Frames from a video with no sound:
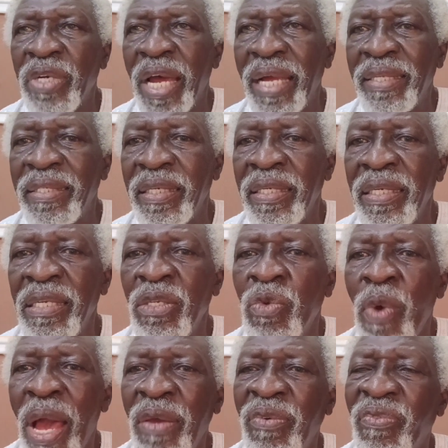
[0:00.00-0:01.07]
writing is
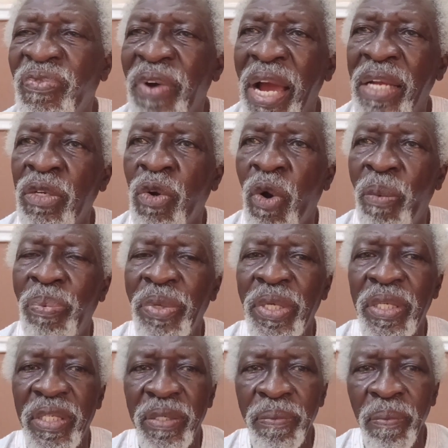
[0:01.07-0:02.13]
where you find
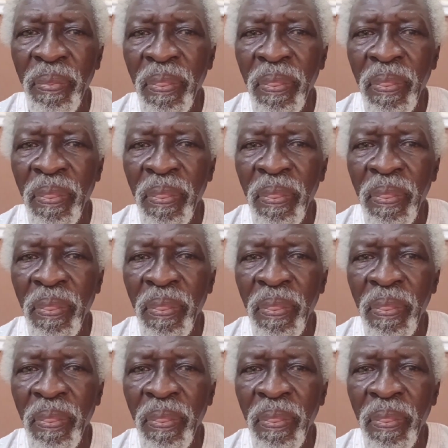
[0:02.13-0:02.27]
copies